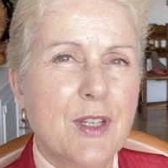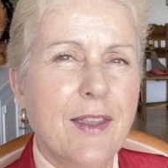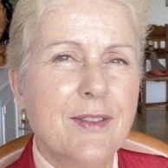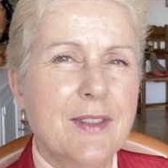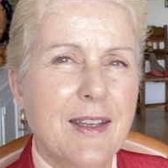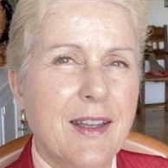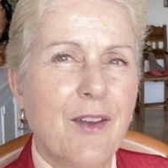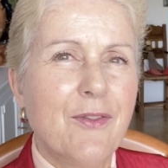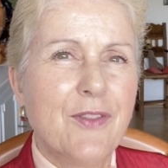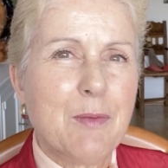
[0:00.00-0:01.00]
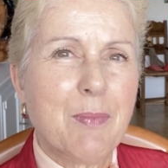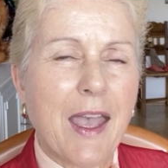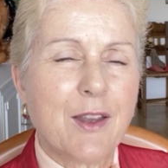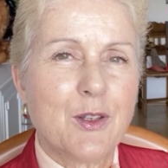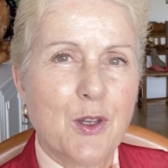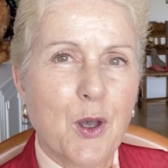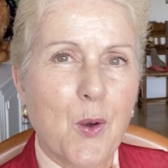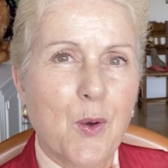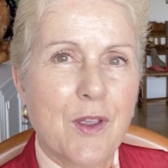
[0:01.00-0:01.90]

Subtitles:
just enough feedback to know